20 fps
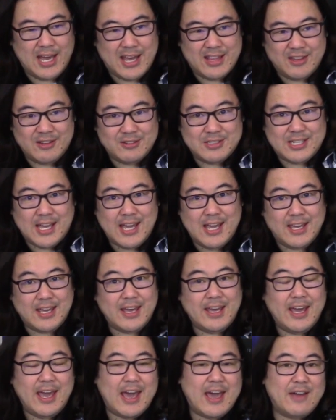and they're
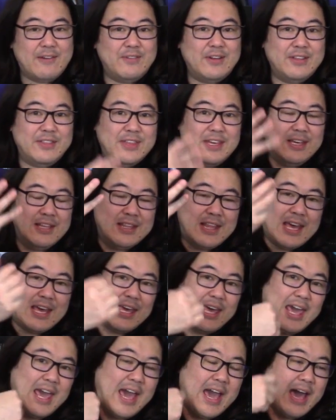taking everything
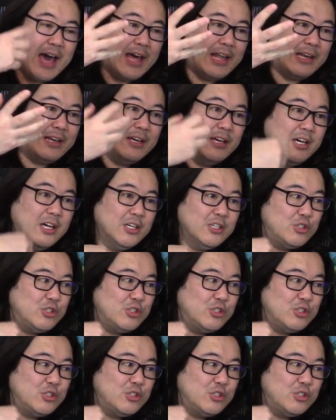they can